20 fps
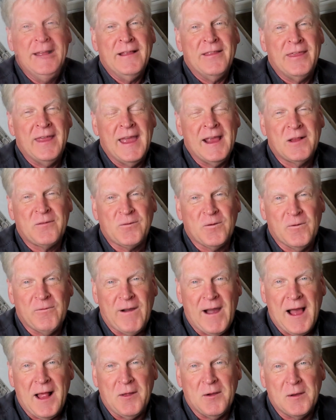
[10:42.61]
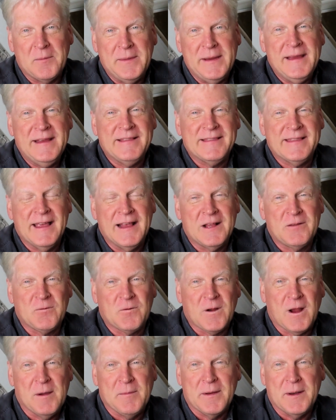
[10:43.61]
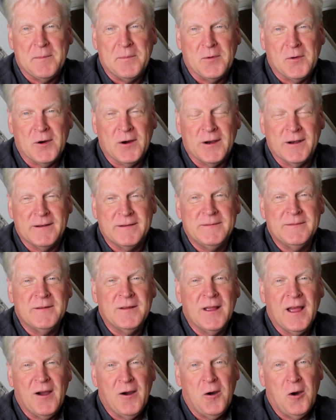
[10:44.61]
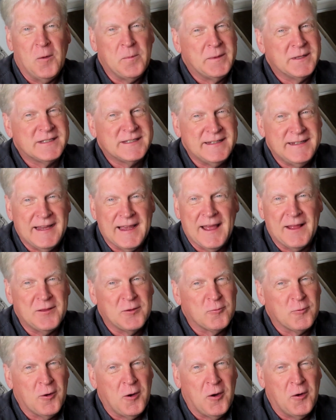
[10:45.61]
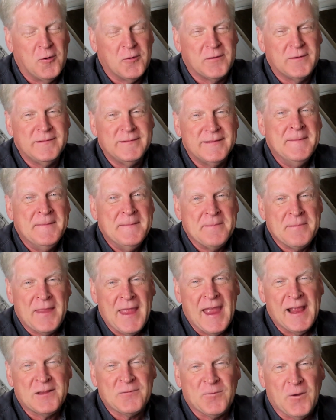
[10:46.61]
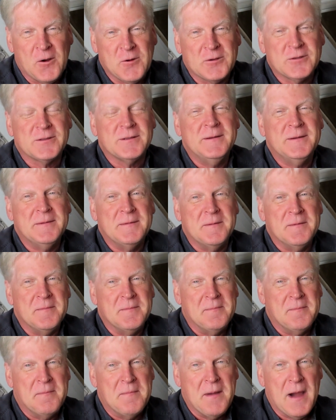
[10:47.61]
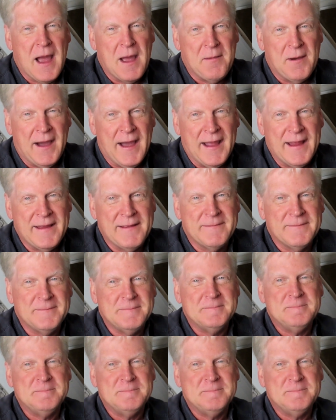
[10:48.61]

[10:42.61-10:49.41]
Thanks for following me. Thanks for coming aboard. I hope to see you on the road. Thanks, folks. Bye-bye.